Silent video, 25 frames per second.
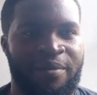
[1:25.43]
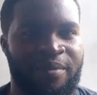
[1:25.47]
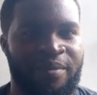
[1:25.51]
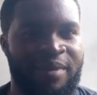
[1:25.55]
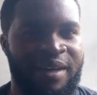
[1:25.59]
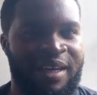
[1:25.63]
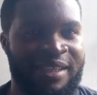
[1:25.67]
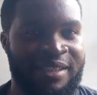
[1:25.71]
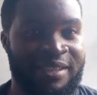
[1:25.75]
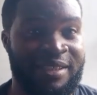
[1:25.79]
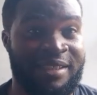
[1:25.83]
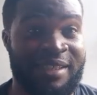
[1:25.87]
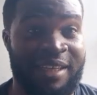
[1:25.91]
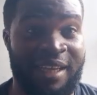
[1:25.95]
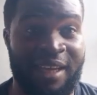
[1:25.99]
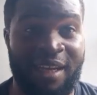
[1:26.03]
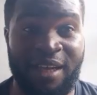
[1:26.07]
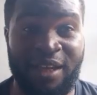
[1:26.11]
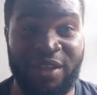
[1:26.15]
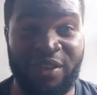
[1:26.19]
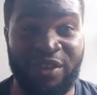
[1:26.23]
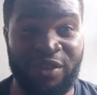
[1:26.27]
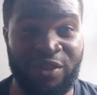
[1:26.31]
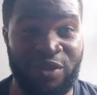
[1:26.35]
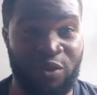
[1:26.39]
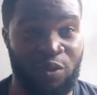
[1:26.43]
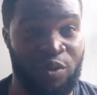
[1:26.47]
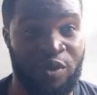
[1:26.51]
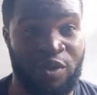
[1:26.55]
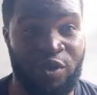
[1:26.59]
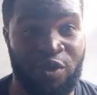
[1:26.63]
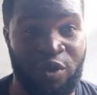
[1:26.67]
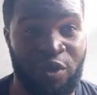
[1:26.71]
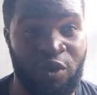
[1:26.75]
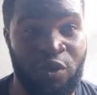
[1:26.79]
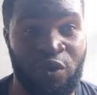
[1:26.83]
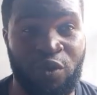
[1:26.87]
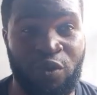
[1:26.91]
answer this
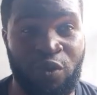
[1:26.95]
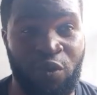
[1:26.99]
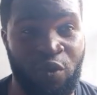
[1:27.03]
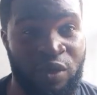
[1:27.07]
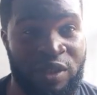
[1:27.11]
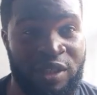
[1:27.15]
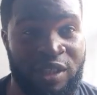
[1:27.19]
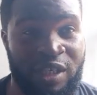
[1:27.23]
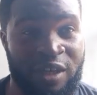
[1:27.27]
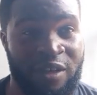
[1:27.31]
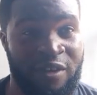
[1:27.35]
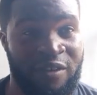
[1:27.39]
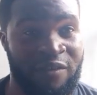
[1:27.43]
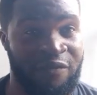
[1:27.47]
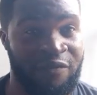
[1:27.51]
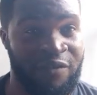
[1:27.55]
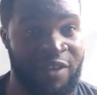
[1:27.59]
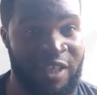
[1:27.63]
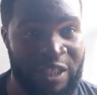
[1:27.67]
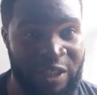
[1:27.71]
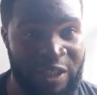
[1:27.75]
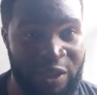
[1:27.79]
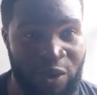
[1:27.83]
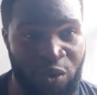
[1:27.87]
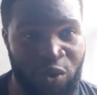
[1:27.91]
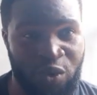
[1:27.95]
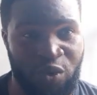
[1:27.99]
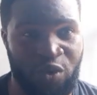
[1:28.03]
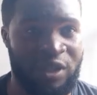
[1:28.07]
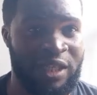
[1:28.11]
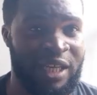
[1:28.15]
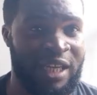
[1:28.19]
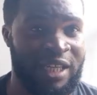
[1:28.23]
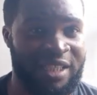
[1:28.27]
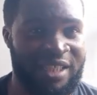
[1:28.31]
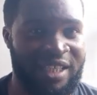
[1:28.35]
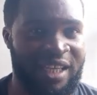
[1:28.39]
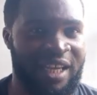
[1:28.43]
question with a video so
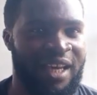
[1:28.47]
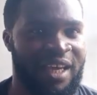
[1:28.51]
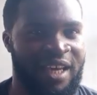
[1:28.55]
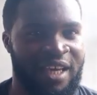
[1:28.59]
that